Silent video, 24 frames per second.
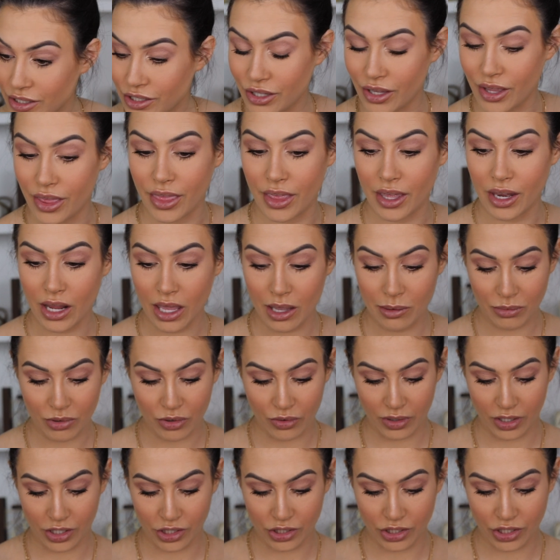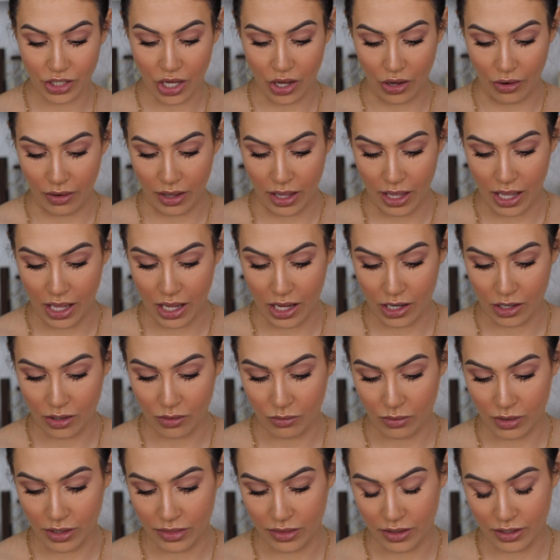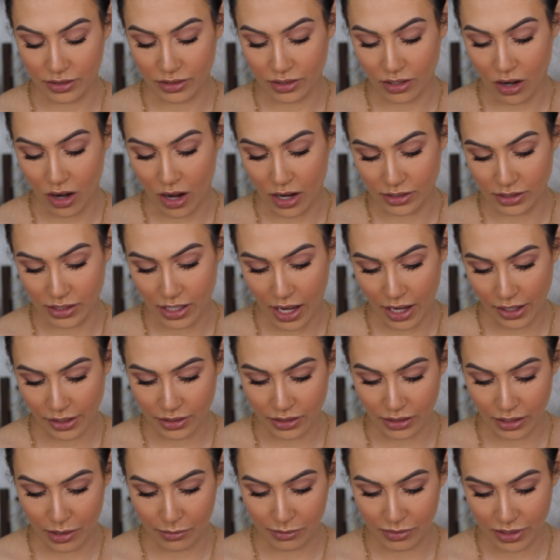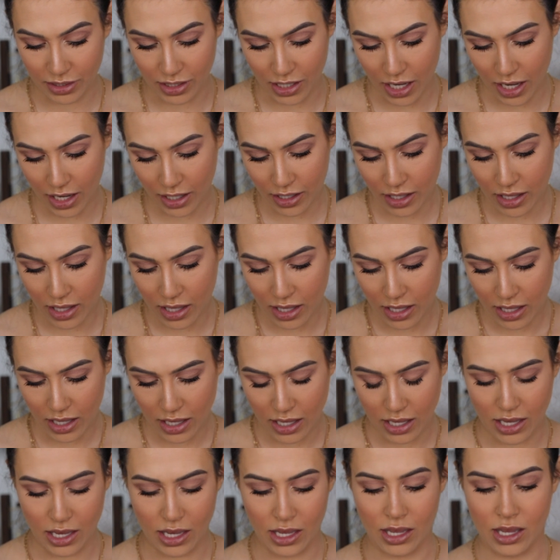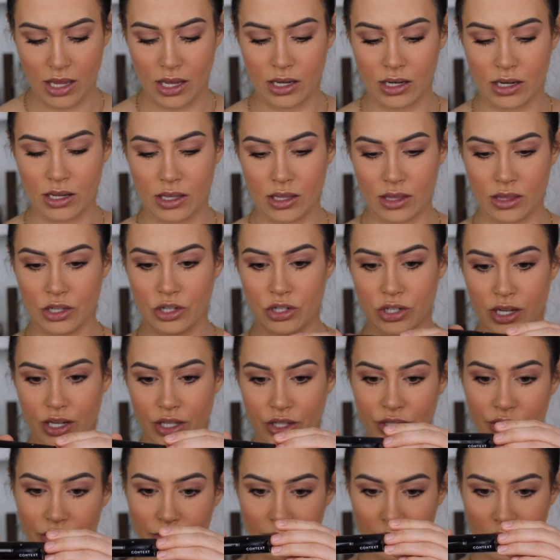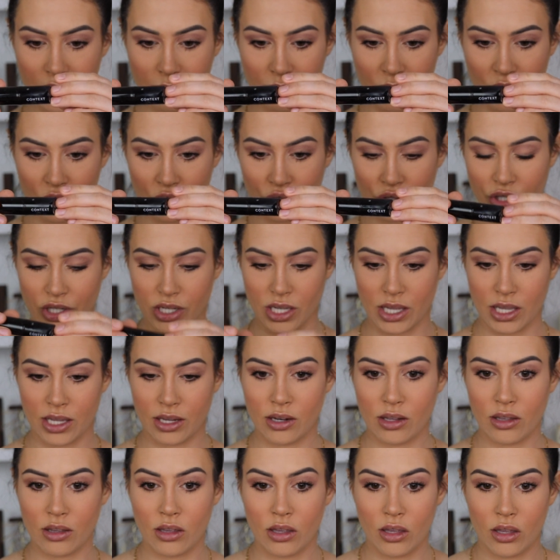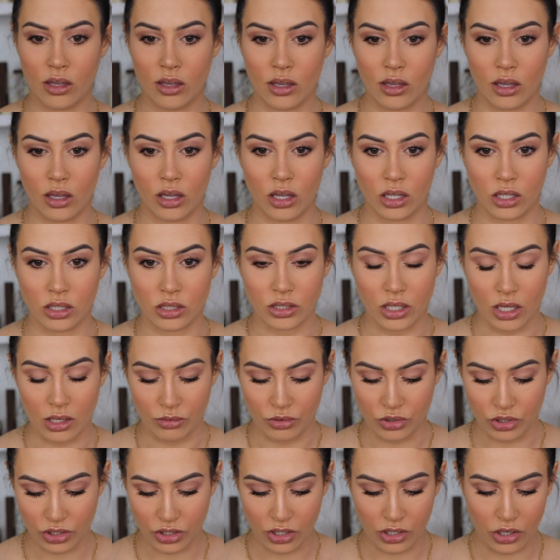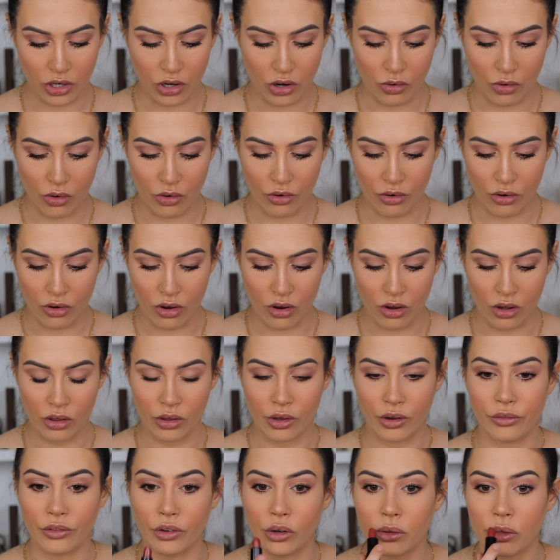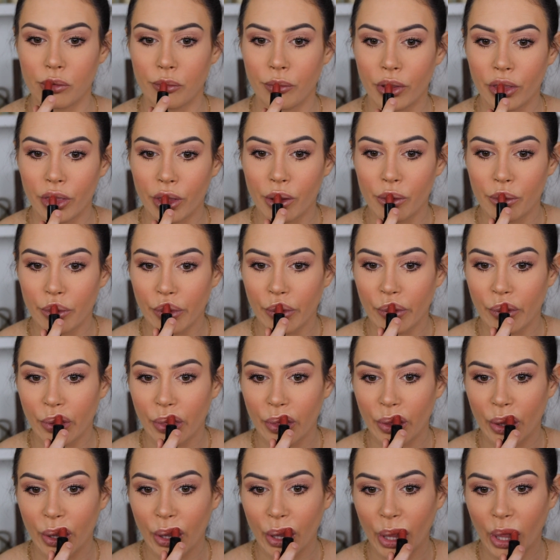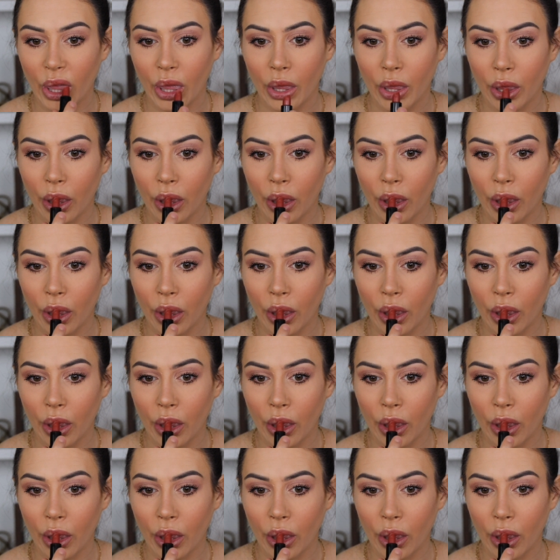So then I'm going to go in with this contact lipstick in the shade Sweet Emotion, and I'm just gonna go all over with my lips with it.